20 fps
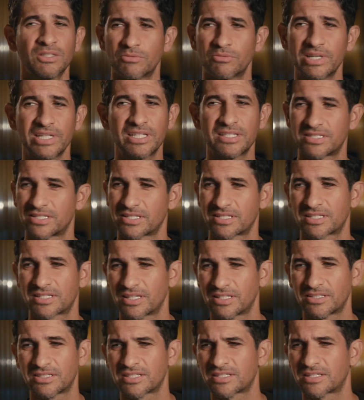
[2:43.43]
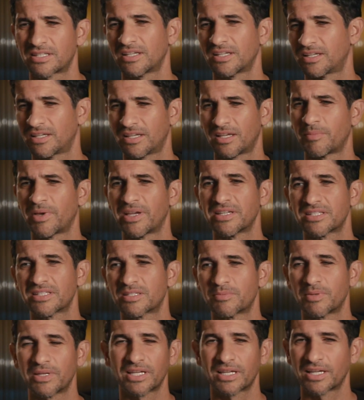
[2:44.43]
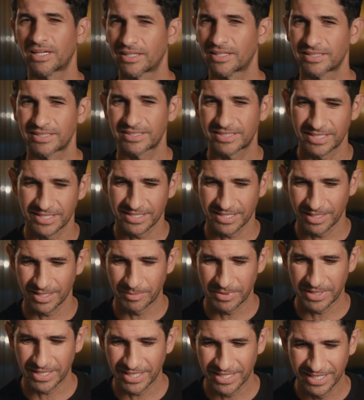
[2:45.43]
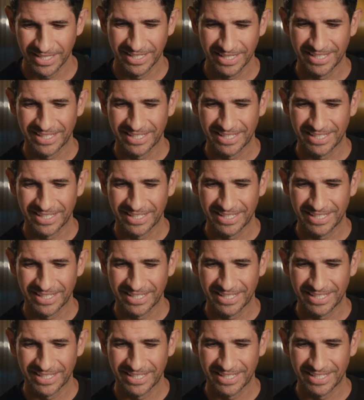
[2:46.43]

Reed is just amazing to me. I think she's going to be